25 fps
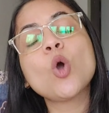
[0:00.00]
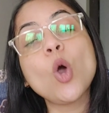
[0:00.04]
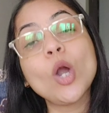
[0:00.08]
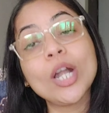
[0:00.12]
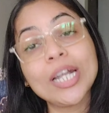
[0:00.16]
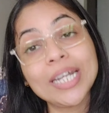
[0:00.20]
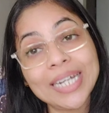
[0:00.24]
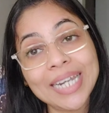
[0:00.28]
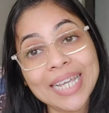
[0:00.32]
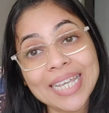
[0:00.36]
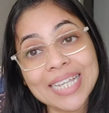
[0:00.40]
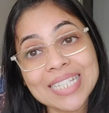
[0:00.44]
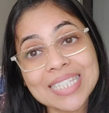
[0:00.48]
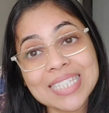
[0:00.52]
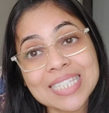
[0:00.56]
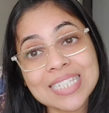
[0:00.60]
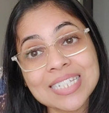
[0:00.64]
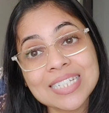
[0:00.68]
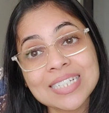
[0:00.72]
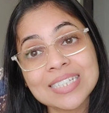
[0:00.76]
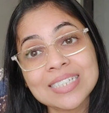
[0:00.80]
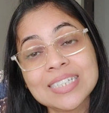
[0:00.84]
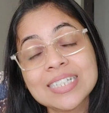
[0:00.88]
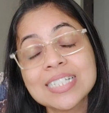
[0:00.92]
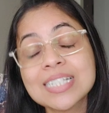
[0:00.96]

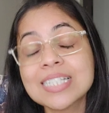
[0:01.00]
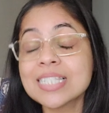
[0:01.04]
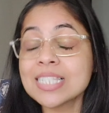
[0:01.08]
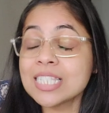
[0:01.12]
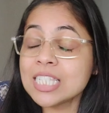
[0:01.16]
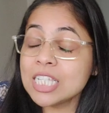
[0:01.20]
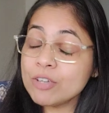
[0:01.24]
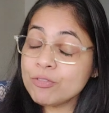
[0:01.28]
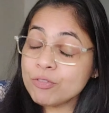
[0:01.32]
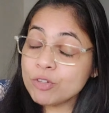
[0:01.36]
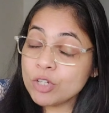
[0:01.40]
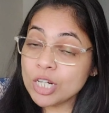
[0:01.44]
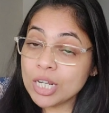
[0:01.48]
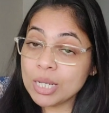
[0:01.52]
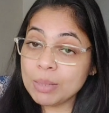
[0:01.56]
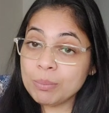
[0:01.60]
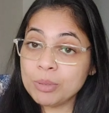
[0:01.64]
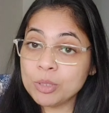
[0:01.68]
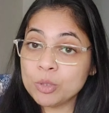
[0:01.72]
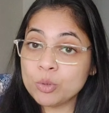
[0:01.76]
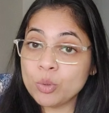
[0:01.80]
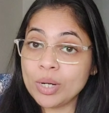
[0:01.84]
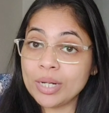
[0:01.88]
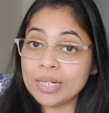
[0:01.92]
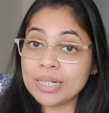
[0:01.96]
context. See if you're
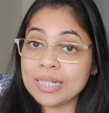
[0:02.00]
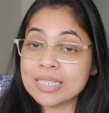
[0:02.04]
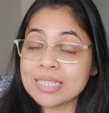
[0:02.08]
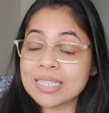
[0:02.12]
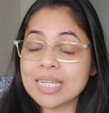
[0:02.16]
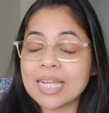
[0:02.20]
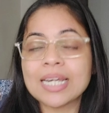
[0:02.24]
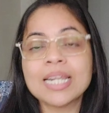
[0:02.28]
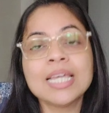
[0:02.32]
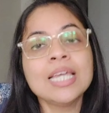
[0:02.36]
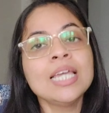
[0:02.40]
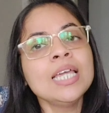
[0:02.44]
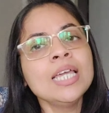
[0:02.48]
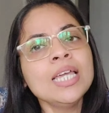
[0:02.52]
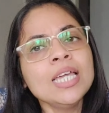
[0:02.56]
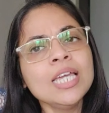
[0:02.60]
able to understand.